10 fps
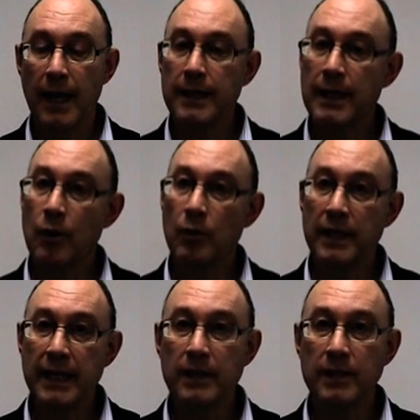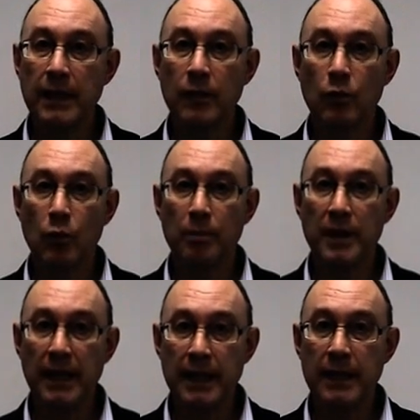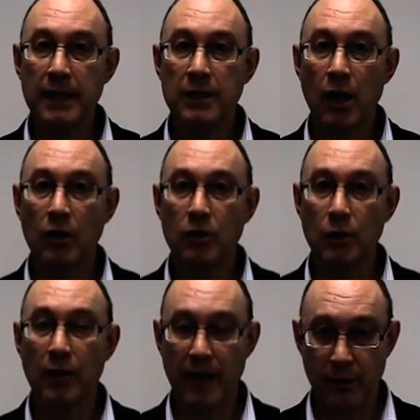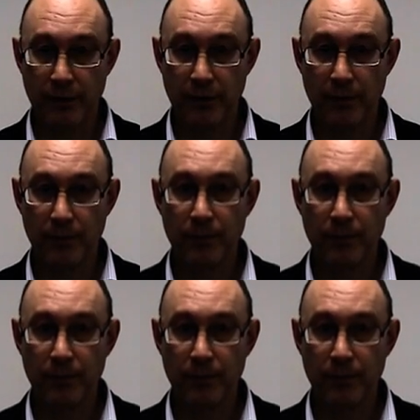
and our LinkedIn group In and Young Your Health.